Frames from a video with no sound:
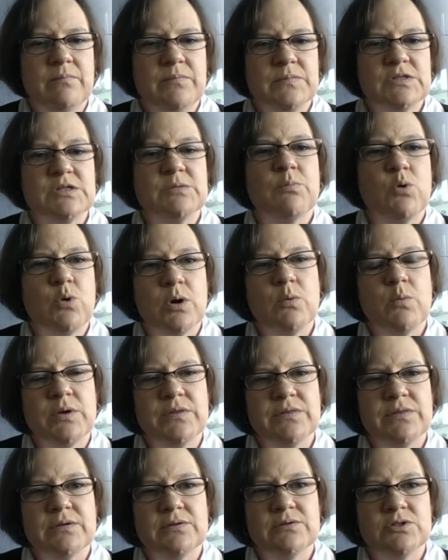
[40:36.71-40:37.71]
support
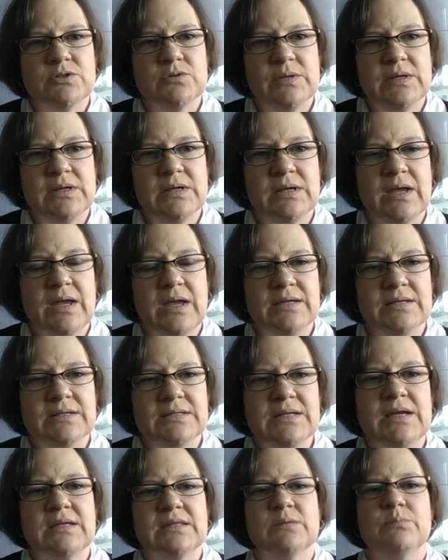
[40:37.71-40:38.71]
what they're doing and
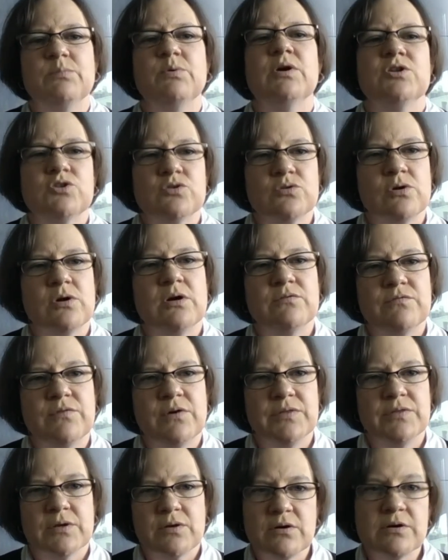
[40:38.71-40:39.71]
take the pressure off
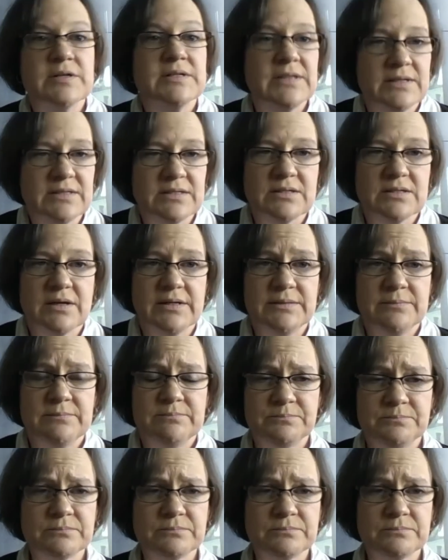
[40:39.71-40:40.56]
on the content side.